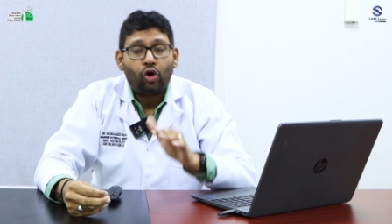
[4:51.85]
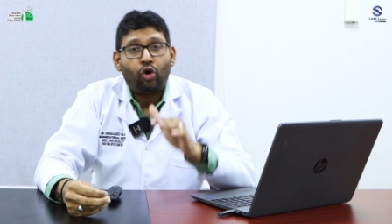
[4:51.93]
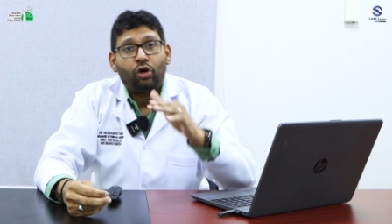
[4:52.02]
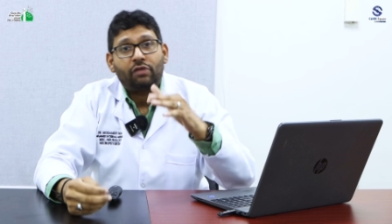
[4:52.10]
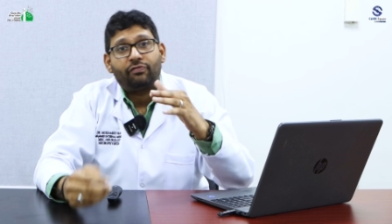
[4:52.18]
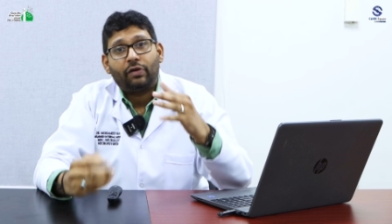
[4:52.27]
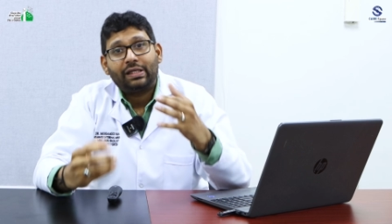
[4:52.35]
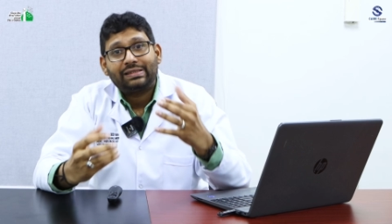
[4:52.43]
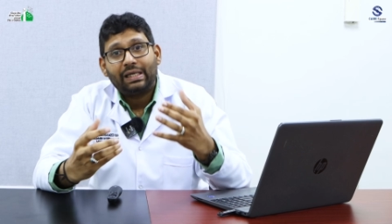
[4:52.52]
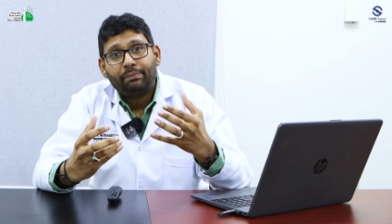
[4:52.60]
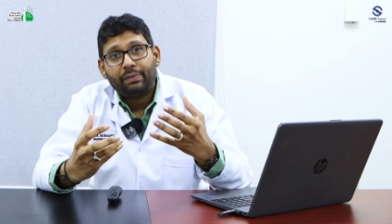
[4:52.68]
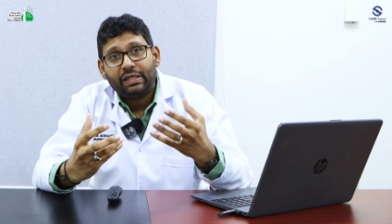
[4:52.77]
Or for
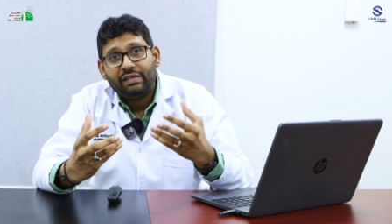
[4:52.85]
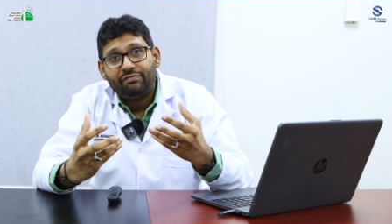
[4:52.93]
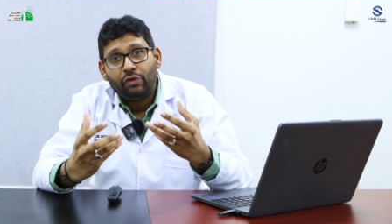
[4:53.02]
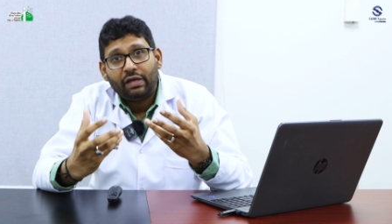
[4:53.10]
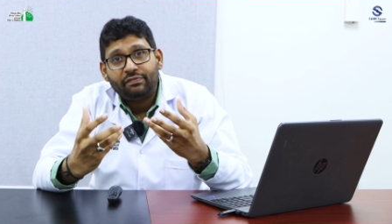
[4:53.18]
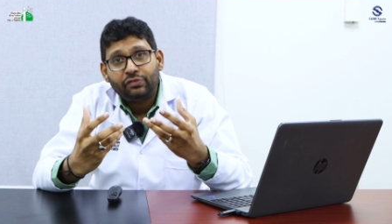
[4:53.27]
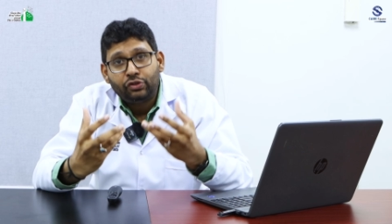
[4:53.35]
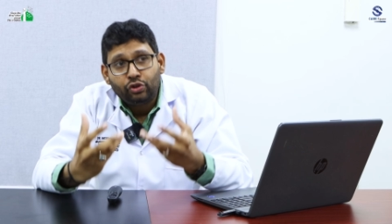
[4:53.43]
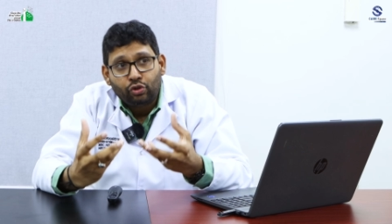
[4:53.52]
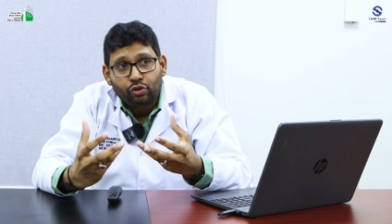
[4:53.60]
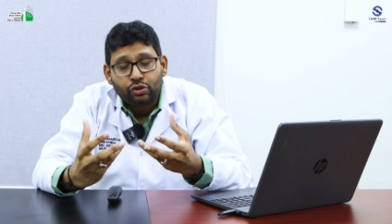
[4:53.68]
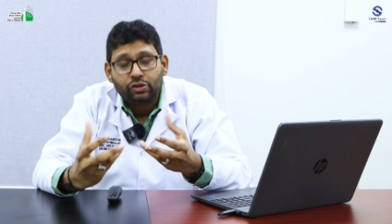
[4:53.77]
example, if you have
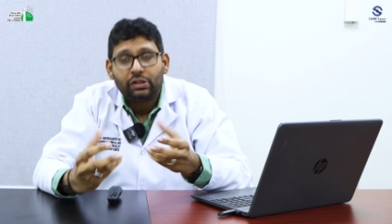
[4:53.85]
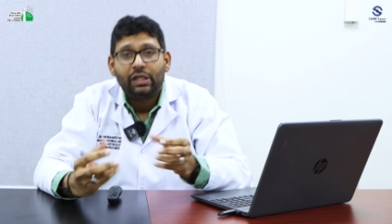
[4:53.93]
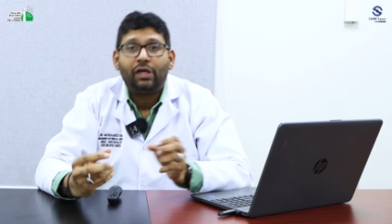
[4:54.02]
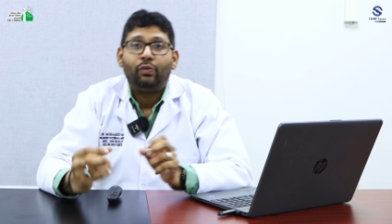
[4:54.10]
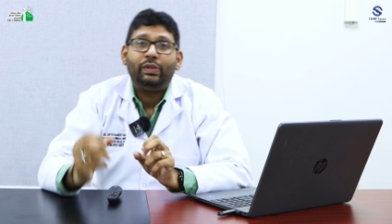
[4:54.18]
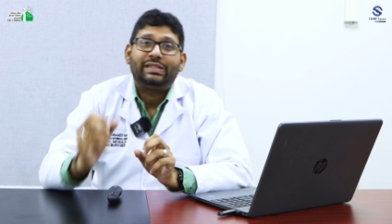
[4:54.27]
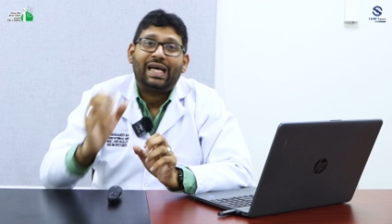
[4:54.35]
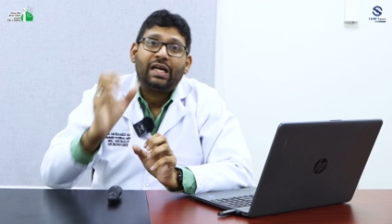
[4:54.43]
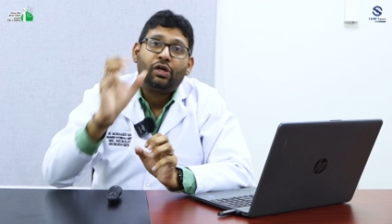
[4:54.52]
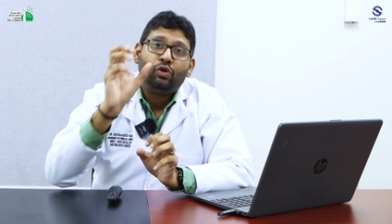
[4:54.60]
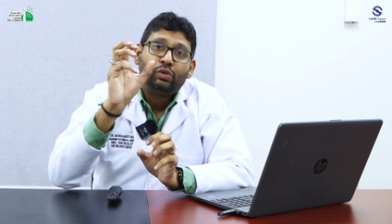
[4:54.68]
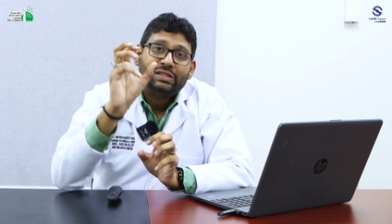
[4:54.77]
shoes which are
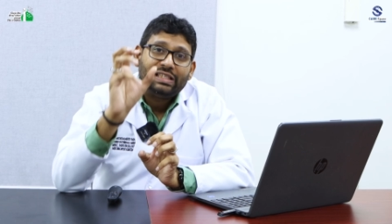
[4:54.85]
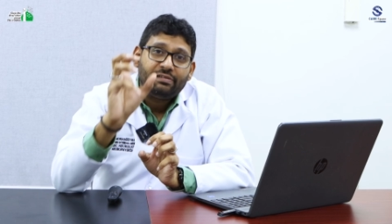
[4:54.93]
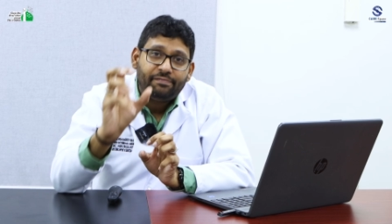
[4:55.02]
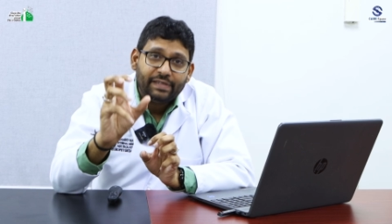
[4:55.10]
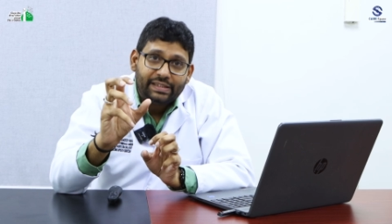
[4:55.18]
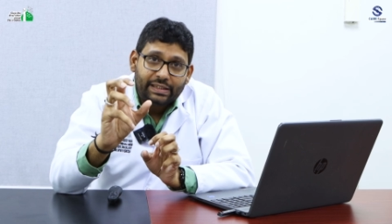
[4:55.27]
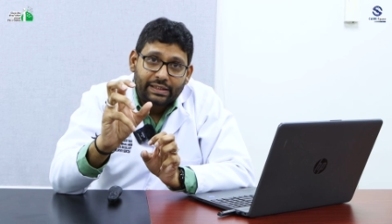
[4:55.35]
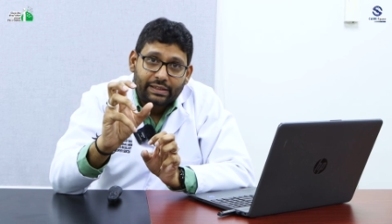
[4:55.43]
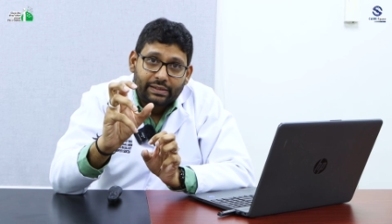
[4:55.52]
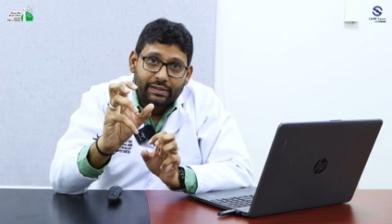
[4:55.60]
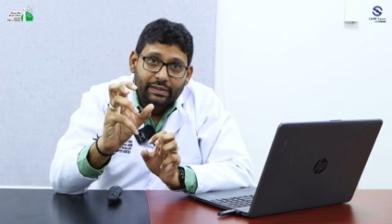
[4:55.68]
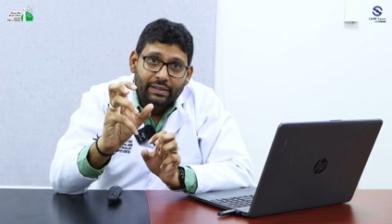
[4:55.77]
loosely
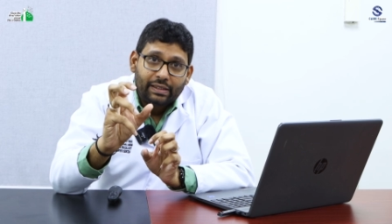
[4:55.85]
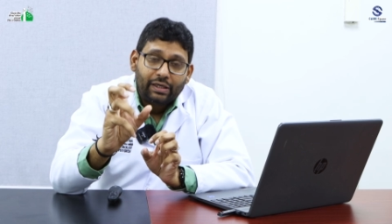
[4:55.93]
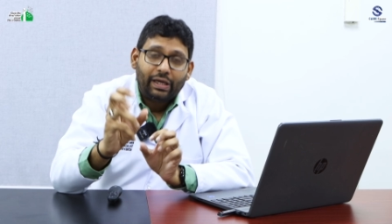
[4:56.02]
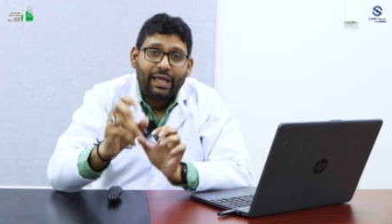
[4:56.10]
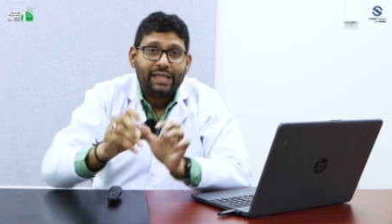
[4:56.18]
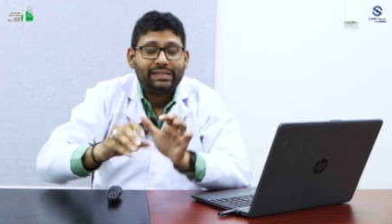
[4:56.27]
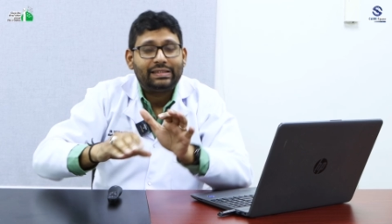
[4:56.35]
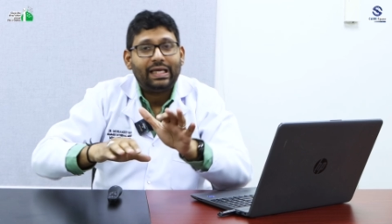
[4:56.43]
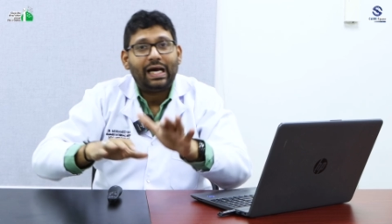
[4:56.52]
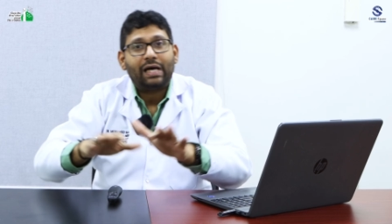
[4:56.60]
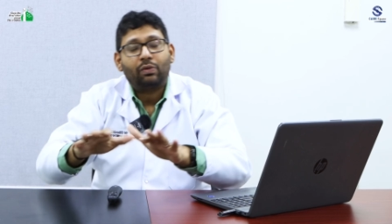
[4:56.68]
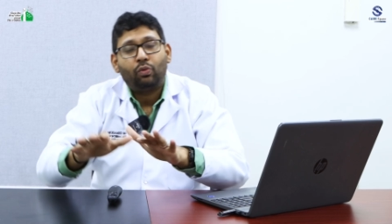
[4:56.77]
fitting, as they
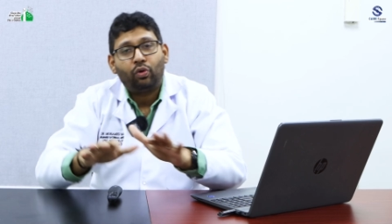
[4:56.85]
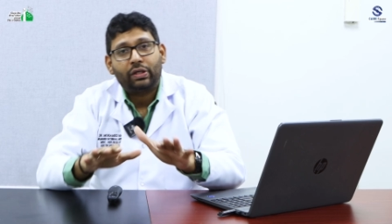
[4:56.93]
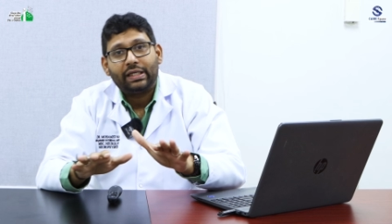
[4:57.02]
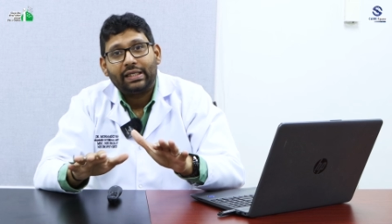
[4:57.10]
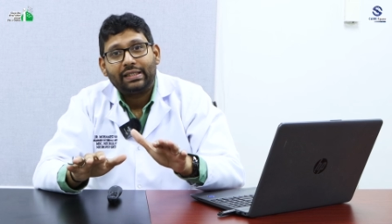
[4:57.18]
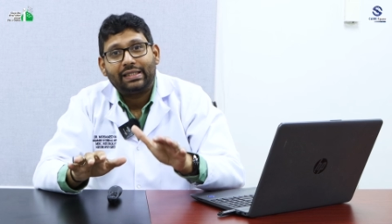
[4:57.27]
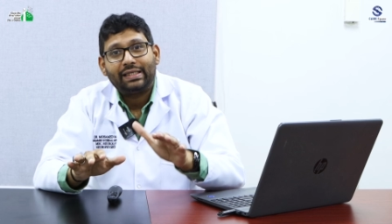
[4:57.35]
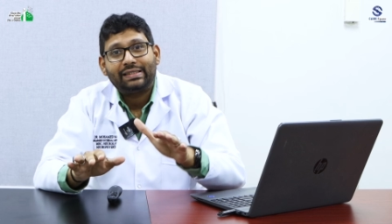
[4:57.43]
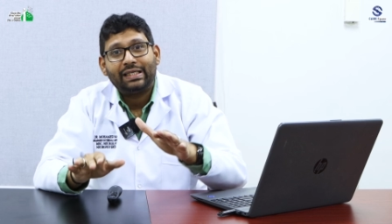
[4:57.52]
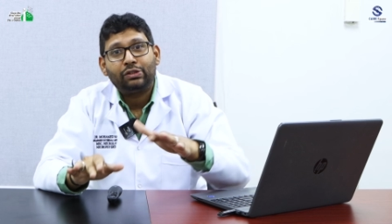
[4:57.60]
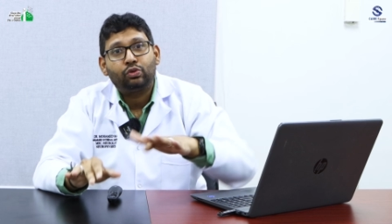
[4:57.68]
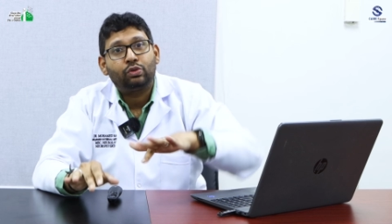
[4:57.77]
are walking, they
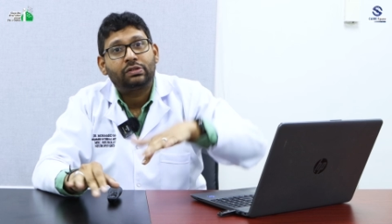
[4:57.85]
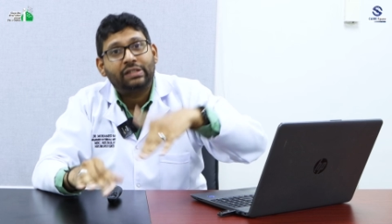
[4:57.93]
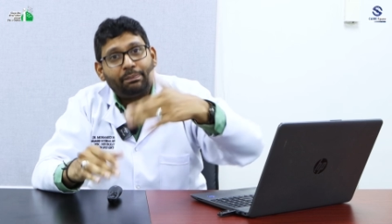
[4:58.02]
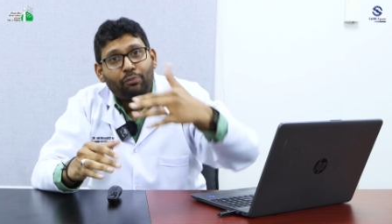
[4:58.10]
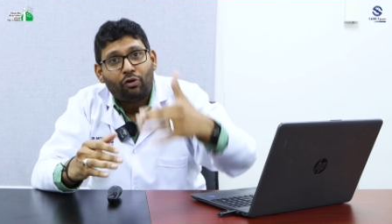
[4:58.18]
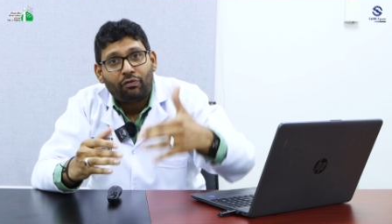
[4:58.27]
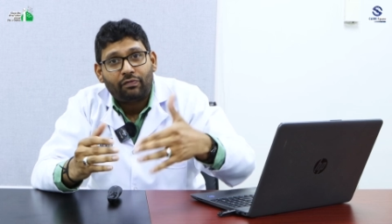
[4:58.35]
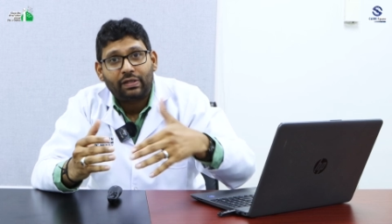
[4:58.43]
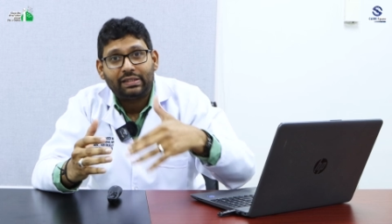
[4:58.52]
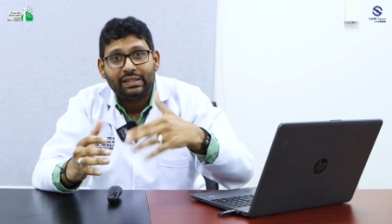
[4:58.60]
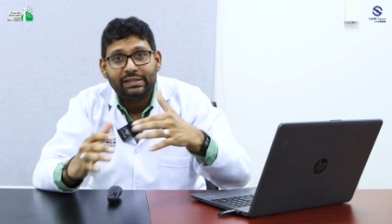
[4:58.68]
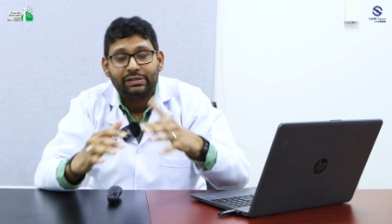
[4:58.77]
tend to trip
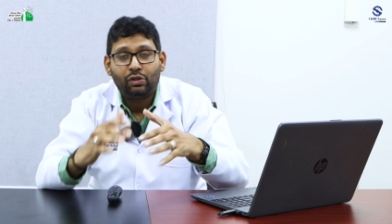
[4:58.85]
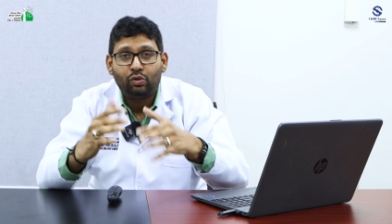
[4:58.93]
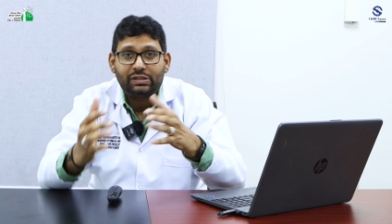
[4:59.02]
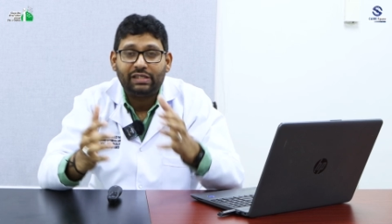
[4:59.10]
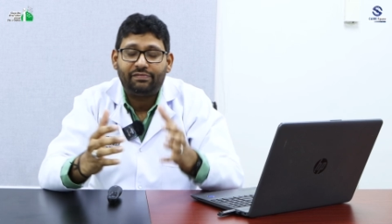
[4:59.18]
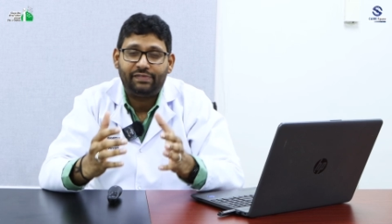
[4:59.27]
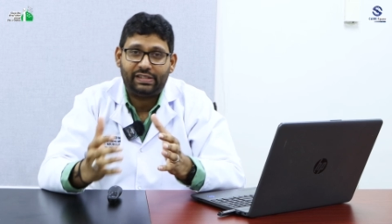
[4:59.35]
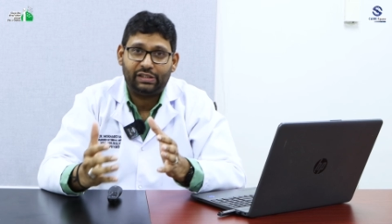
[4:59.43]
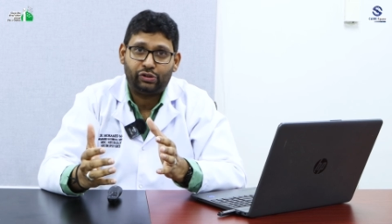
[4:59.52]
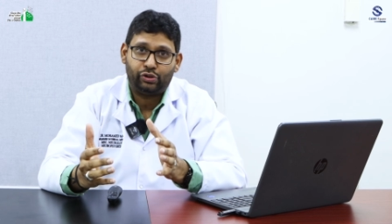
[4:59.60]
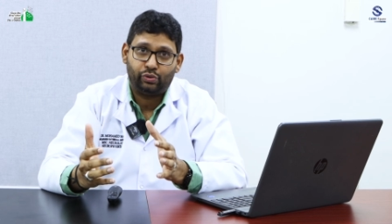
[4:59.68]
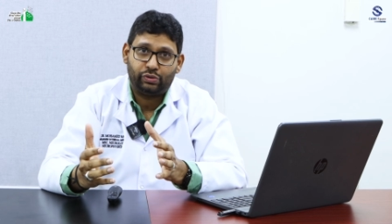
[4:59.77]
over these loosely
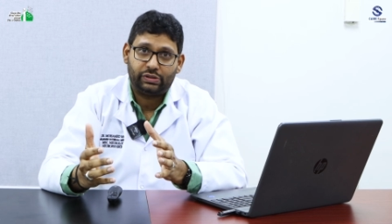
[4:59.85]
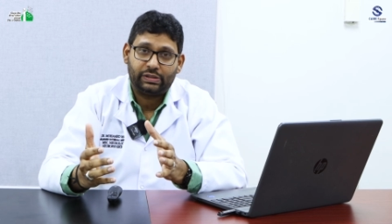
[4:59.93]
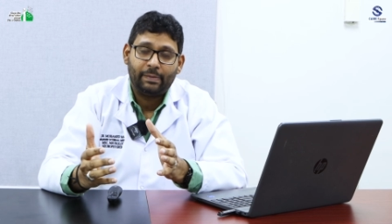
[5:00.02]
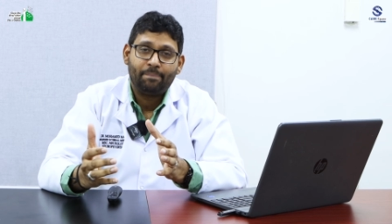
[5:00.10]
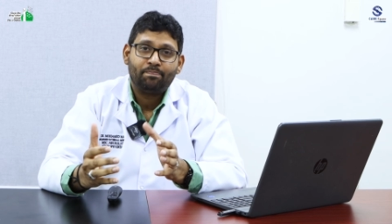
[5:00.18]
fitting shoes.